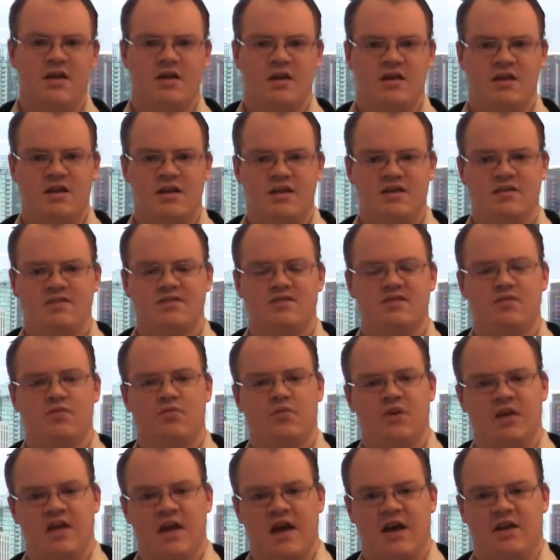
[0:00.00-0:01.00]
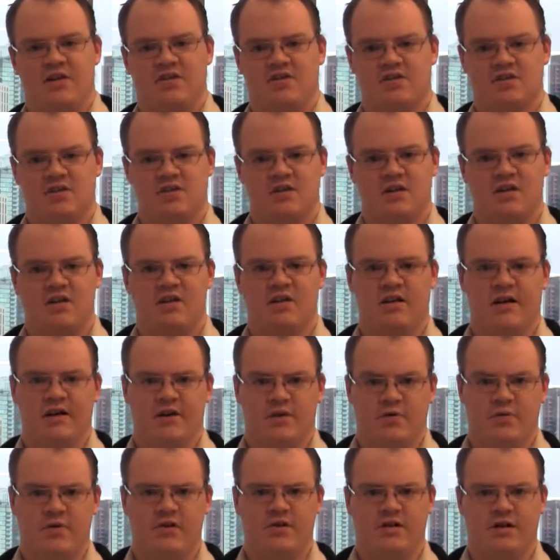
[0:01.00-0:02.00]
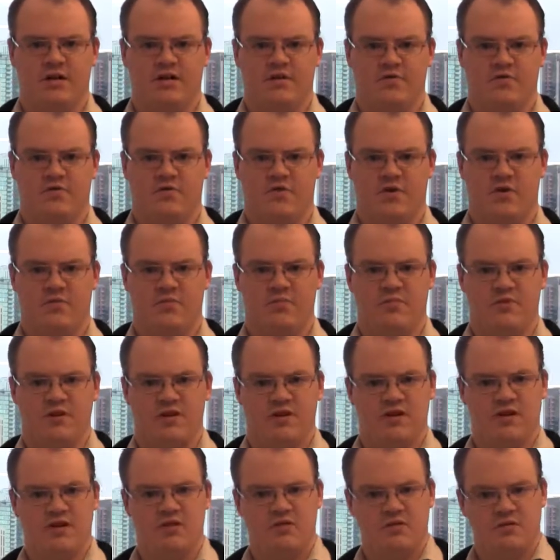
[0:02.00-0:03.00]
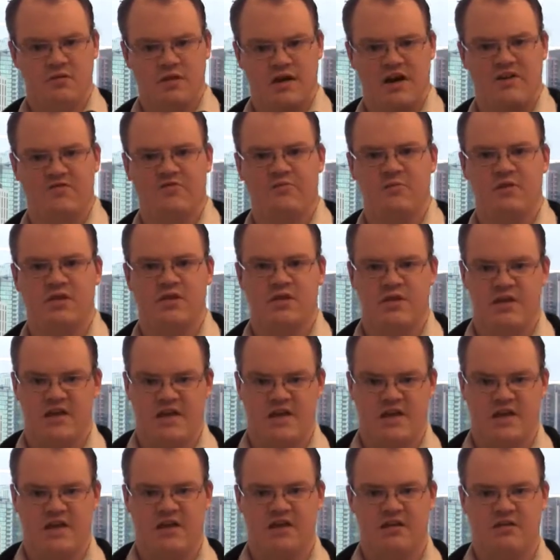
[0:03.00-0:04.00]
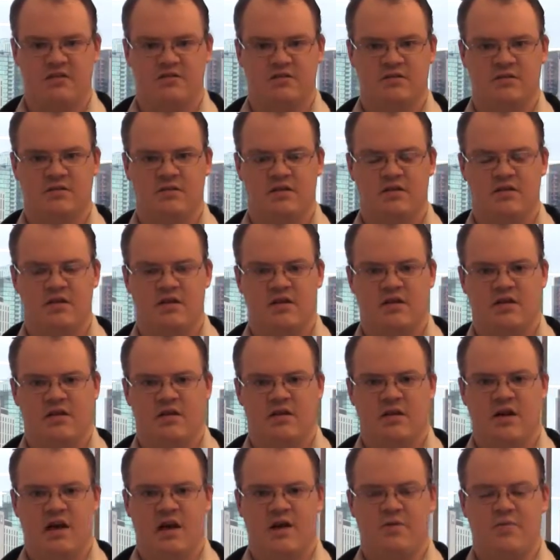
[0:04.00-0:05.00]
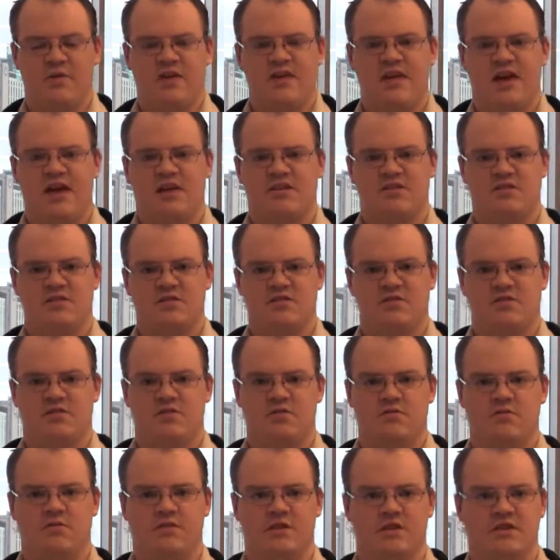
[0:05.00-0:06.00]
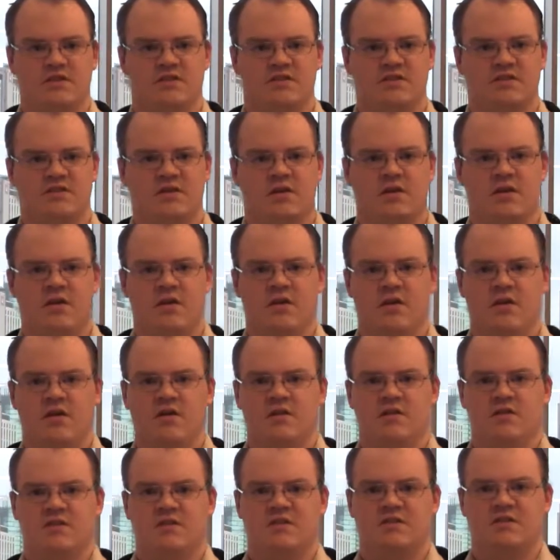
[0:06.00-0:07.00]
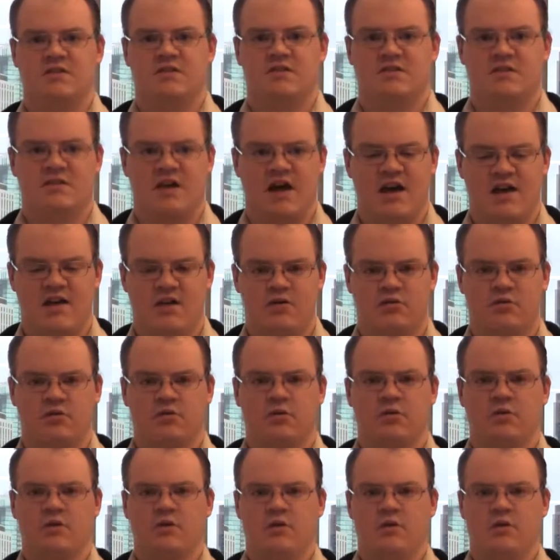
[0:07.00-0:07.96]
is the reaction in L'Aquila from the government there a reaction to this stale,